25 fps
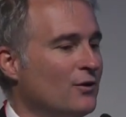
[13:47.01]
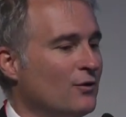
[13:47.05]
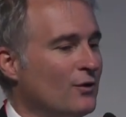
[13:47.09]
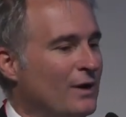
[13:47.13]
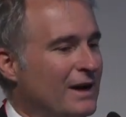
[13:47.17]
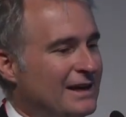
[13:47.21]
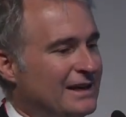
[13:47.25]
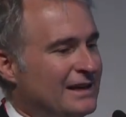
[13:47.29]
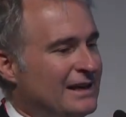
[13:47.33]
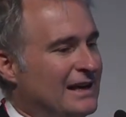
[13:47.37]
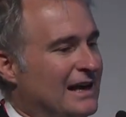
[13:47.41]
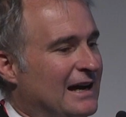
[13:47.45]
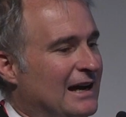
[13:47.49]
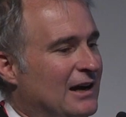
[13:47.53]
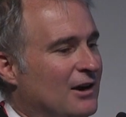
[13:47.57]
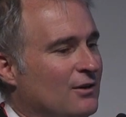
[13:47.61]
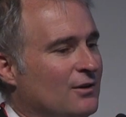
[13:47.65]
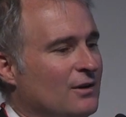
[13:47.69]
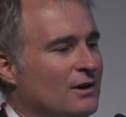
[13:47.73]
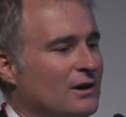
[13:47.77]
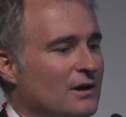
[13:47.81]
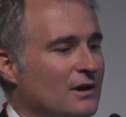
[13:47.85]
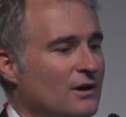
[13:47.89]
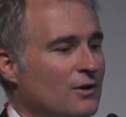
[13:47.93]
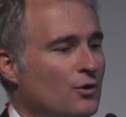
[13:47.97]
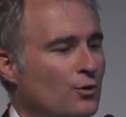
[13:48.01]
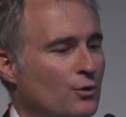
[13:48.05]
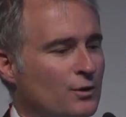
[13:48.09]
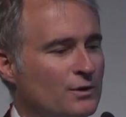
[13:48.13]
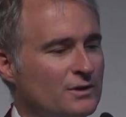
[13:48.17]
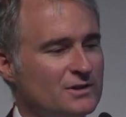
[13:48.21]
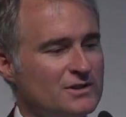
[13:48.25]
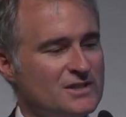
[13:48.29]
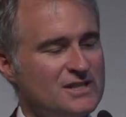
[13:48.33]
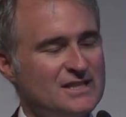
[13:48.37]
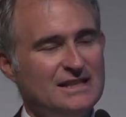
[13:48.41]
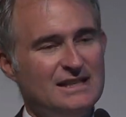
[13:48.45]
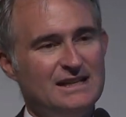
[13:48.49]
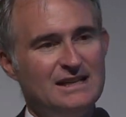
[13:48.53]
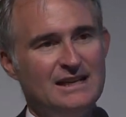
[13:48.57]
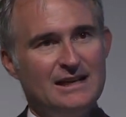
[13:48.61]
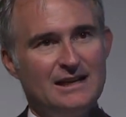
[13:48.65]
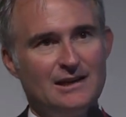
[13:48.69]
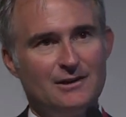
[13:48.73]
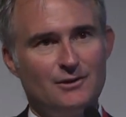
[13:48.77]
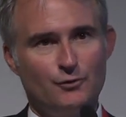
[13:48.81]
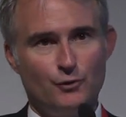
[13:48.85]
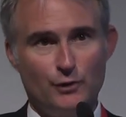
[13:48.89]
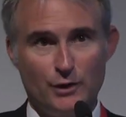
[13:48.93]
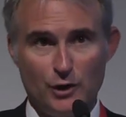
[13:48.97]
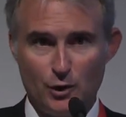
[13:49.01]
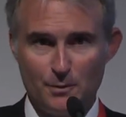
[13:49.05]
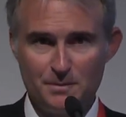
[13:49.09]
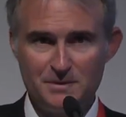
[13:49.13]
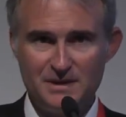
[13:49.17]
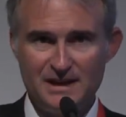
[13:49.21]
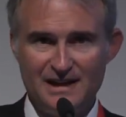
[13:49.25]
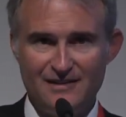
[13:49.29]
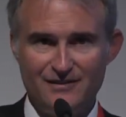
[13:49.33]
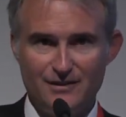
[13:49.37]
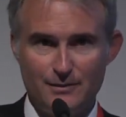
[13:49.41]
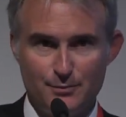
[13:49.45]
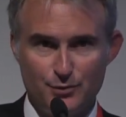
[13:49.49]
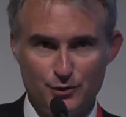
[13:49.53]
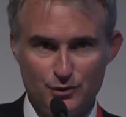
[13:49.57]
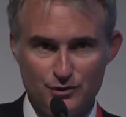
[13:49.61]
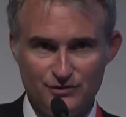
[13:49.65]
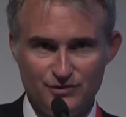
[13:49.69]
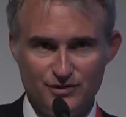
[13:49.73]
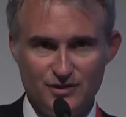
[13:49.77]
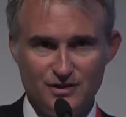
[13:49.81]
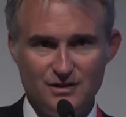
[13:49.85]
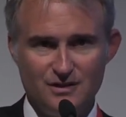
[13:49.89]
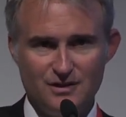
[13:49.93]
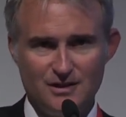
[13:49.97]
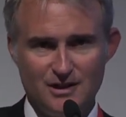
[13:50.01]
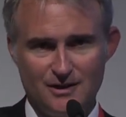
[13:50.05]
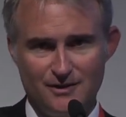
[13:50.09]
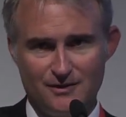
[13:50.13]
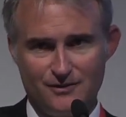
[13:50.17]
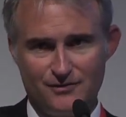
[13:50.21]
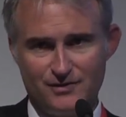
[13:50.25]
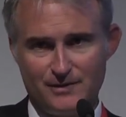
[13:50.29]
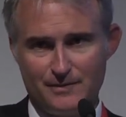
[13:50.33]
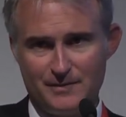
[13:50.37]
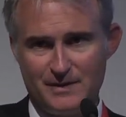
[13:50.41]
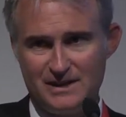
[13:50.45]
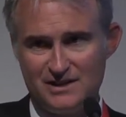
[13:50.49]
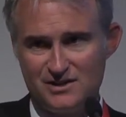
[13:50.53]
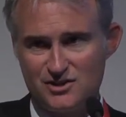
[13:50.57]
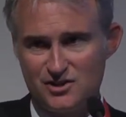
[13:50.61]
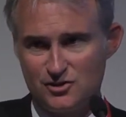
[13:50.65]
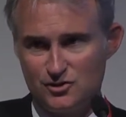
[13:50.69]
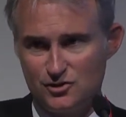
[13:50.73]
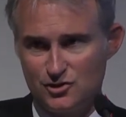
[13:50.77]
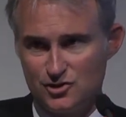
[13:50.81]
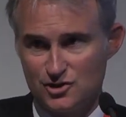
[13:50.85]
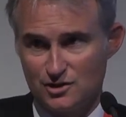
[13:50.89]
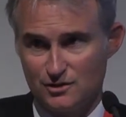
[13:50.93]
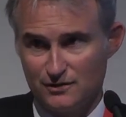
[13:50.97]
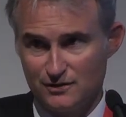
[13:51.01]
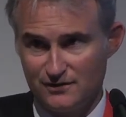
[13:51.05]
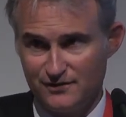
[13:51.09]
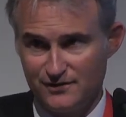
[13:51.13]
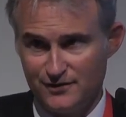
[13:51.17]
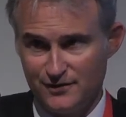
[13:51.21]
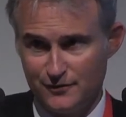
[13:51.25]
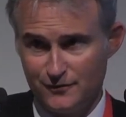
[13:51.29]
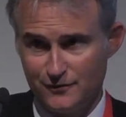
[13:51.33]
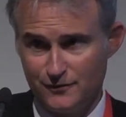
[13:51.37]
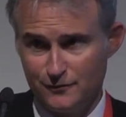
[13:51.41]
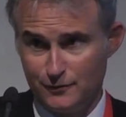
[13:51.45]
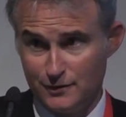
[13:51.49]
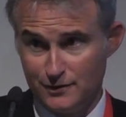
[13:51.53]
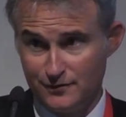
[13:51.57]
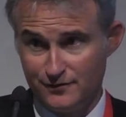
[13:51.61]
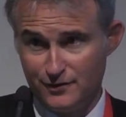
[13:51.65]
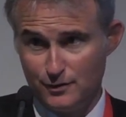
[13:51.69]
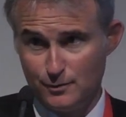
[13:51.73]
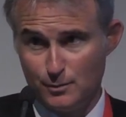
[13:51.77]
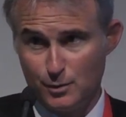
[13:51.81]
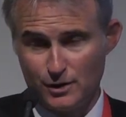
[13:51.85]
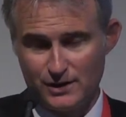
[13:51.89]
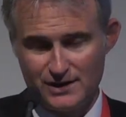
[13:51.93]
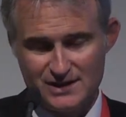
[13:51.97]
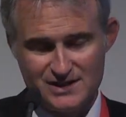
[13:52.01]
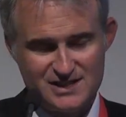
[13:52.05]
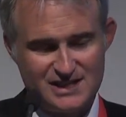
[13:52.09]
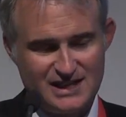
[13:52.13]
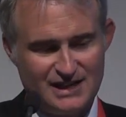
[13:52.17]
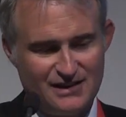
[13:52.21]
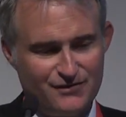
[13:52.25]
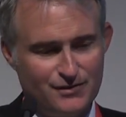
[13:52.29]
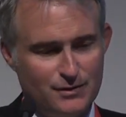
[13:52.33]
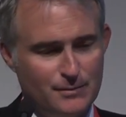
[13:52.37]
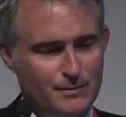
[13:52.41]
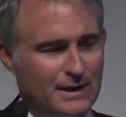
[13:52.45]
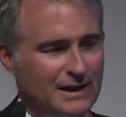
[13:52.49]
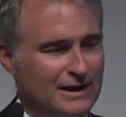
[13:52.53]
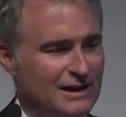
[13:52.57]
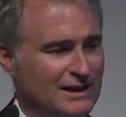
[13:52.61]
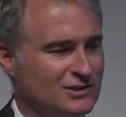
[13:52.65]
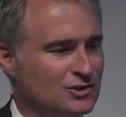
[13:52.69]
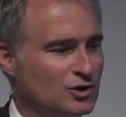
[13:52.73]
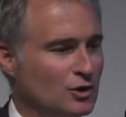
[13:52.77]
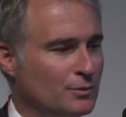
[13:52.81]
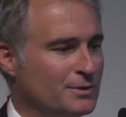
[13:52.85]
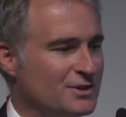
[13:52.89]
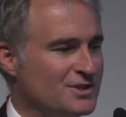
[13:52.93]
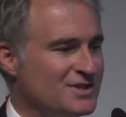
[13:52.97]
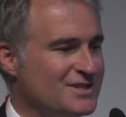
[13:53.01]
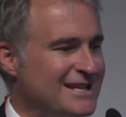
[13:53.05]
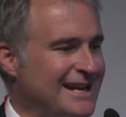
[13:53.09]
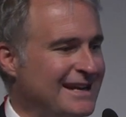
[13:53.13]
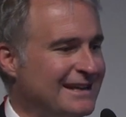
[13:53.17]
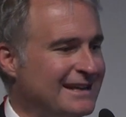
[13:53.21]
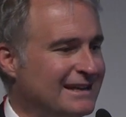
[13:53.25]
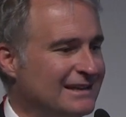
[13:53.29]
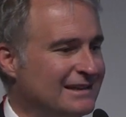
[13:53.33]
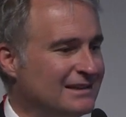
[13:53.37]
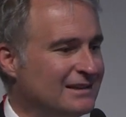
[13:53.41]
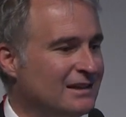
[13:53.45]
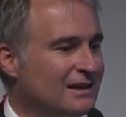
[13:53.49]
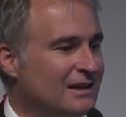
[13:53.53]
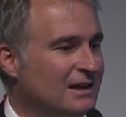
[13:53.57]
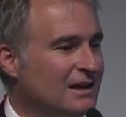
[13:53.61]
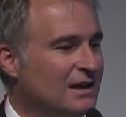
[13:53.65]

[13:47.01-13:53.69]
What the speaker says: Right now, we hope to have approval from the Institutional Review Board at Stanford by October 2nd.